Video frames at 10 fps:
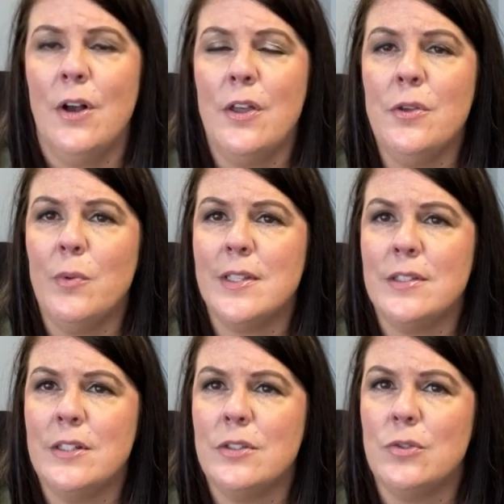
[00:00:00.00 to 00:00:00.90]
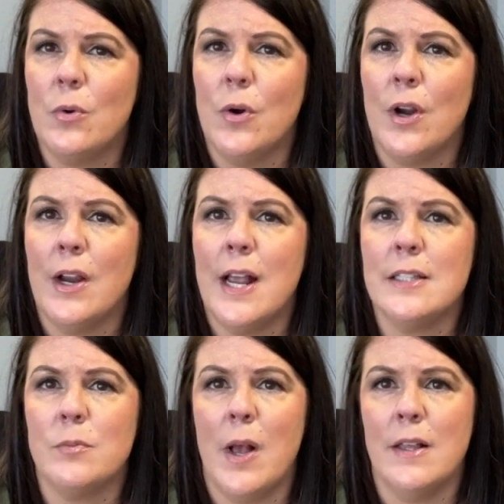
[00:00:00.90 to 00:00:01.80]
on the resident's door
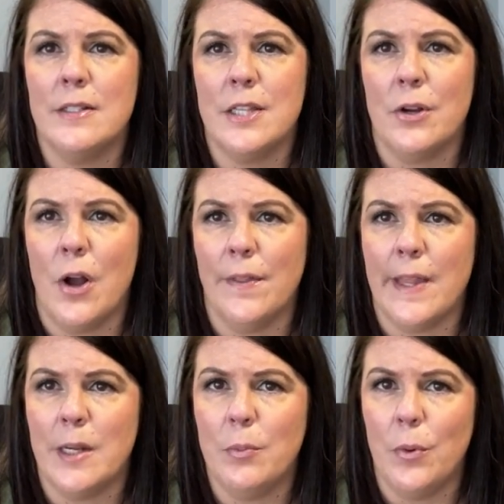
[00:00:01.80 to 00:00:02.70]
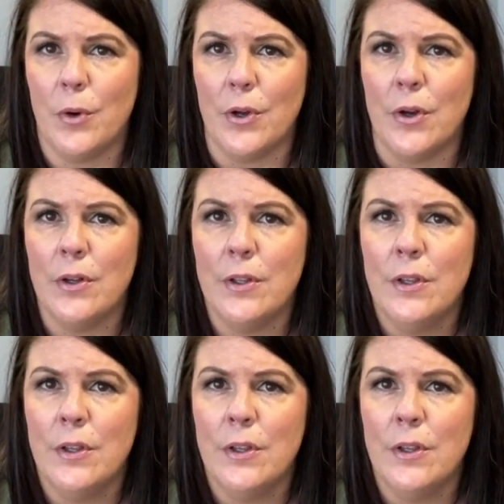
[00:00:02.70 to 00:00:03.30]
as well as their online portal